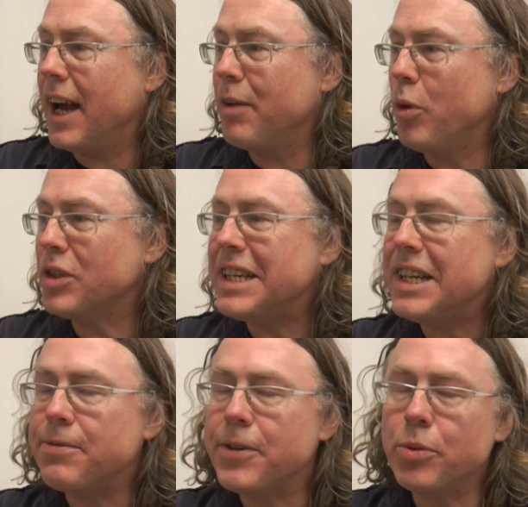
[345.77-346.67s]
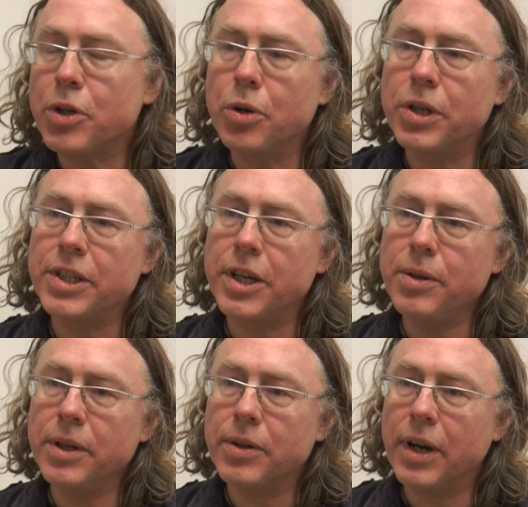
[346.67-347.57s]
And what did his field recorder
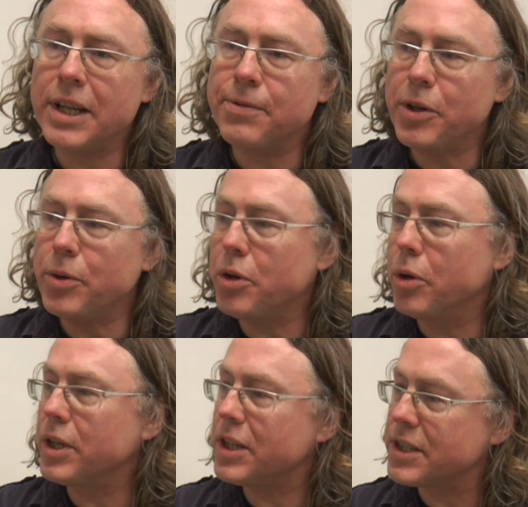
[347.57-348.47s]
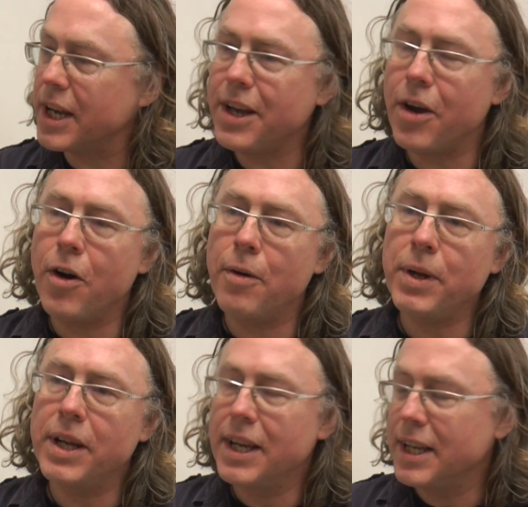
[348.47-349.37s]
do? Right, his field recorder stayed
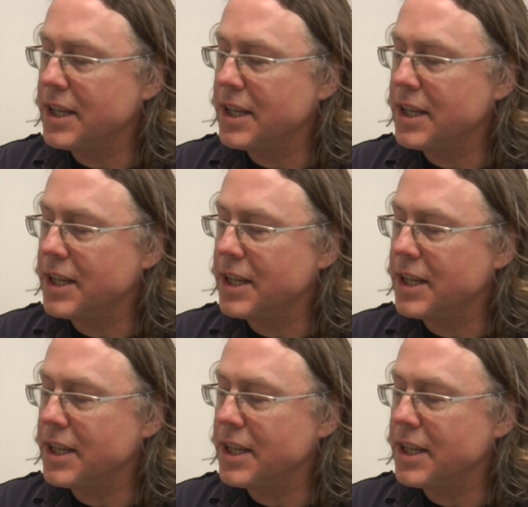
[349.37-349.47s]
calm.